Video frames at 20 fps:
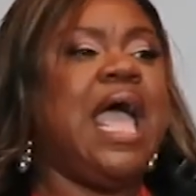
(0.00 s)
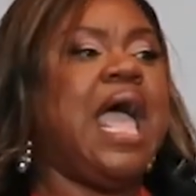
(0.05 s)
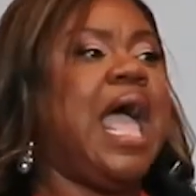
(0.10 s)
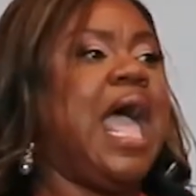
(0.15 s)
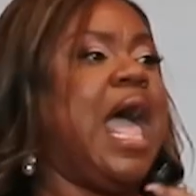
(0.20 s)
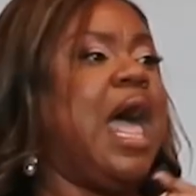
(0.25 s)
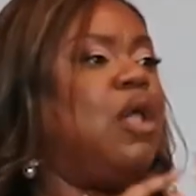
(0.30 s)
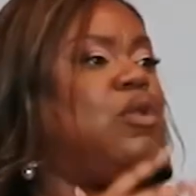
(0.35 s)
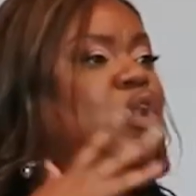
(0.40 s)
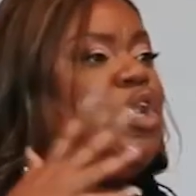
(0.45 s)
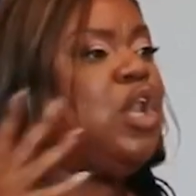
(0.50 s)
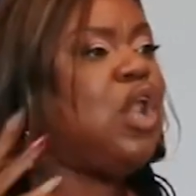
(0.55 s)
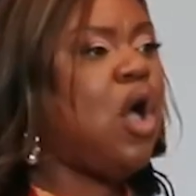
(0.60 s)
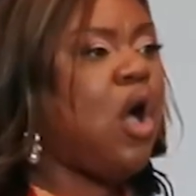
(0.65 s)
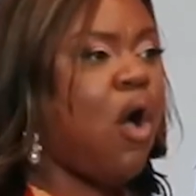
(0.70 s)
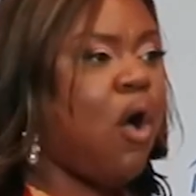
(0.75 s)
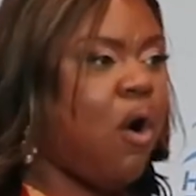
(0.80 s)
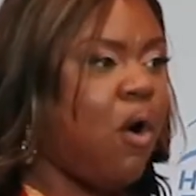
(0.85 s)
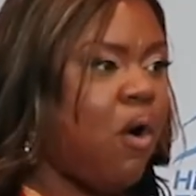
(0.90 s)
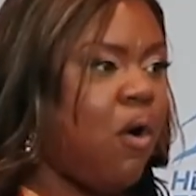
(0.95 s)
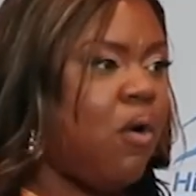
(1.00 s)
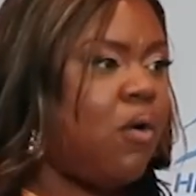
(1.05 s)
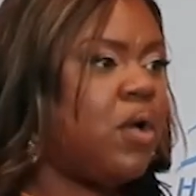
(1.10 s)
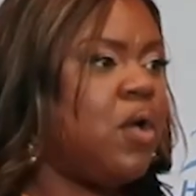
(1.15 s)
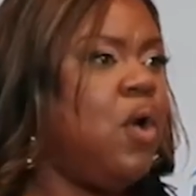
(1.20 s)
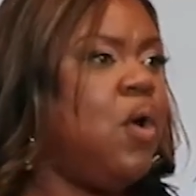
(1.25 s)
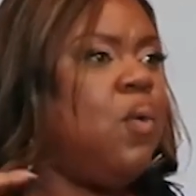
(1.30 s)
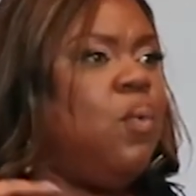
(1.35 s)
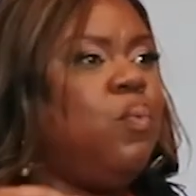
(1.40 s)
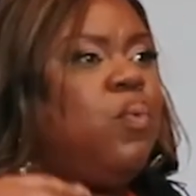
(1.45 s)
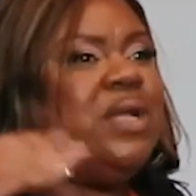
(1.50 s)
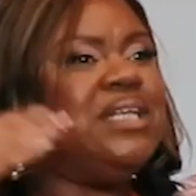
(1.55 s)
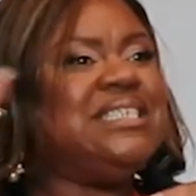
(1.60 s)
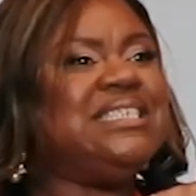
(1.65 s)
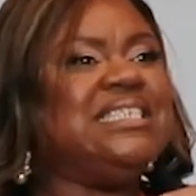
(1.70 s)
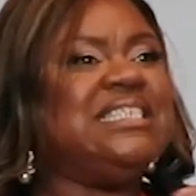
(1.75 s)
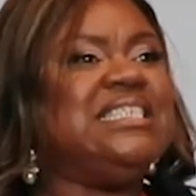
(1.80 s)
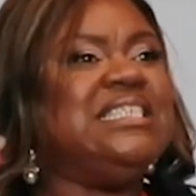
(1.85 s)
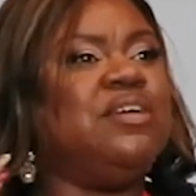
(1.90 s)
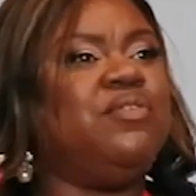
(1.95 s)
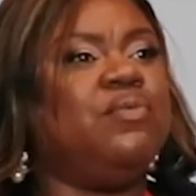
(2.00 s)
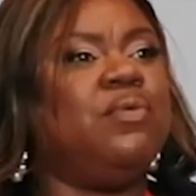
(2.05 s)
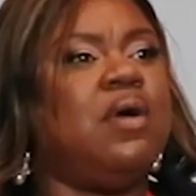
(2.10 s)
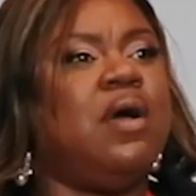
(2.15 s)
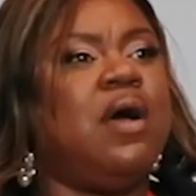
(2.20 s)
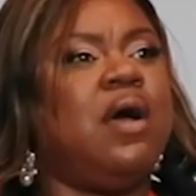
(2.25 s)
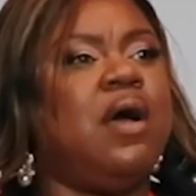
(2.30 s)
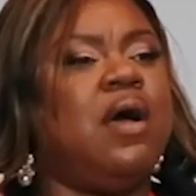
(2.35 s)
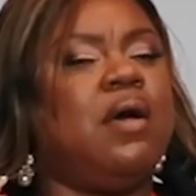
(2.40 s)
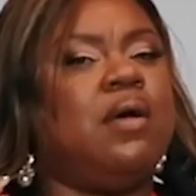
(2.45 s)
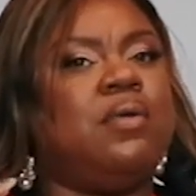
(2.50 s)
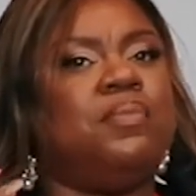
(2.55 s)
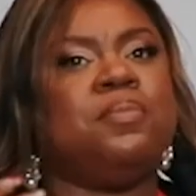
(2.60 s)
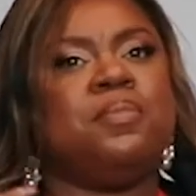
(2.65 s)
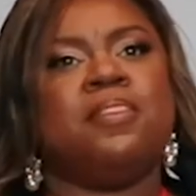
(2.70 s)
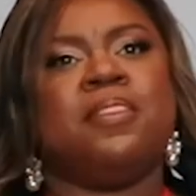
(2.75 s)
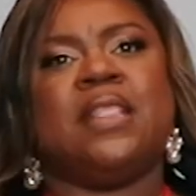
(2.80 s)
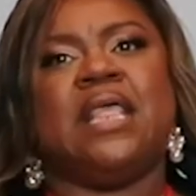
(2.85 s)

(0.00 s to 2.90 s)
How long? What does the uh,